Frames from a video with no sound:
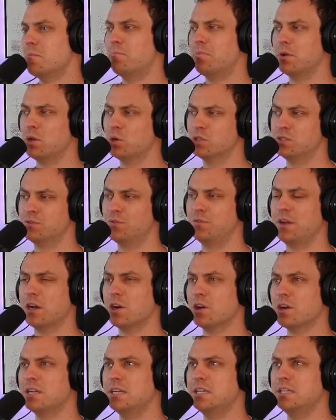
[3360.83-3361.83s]
but it was
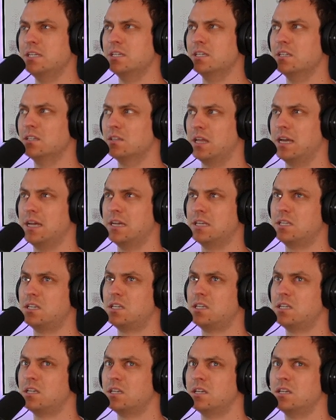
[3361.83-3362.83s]
very like
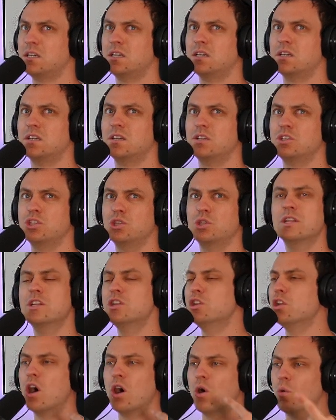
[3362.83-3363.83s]
you
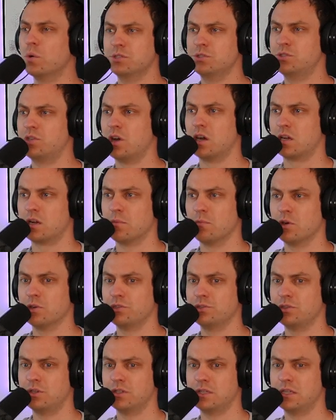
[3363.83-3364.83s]
didn't know when you saw a
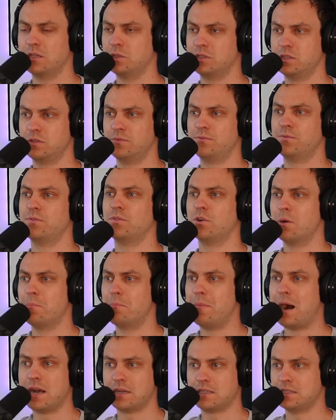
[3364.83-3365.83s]
commercial that it was for a
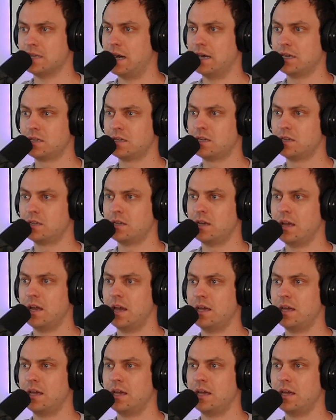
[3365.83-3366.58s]
mock doc, right?